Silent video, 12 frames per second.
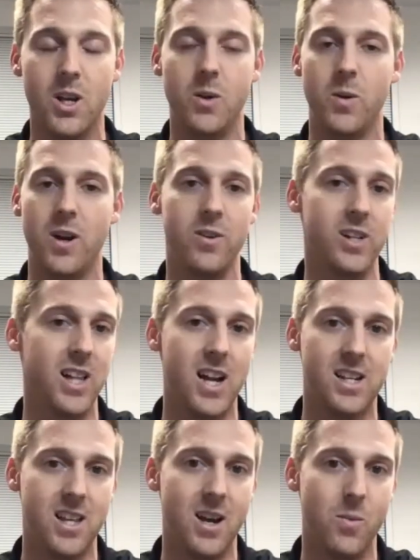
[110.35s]
when I
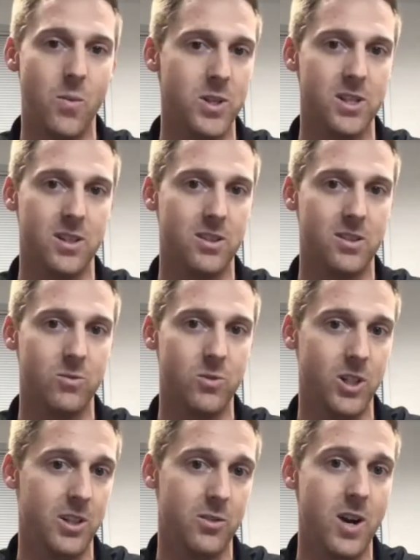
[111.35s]
realized that wasn't
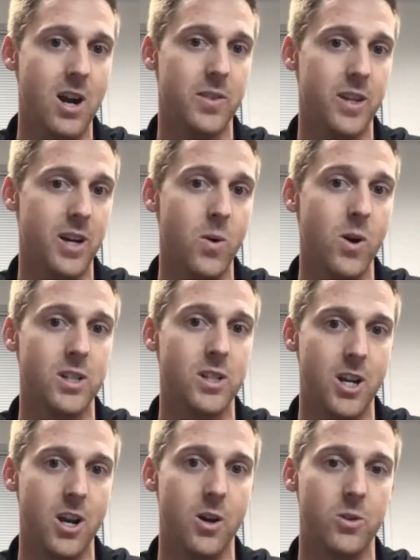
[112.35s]
really the route that I wanted to
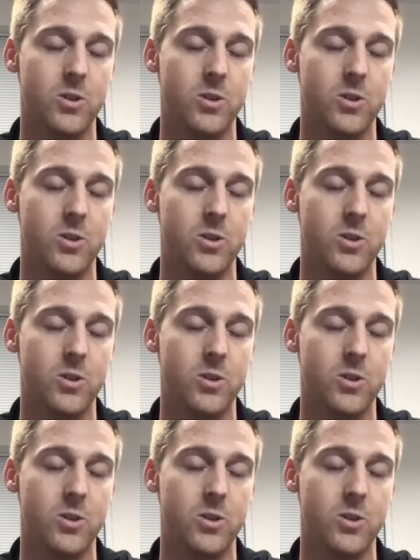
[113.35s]
go.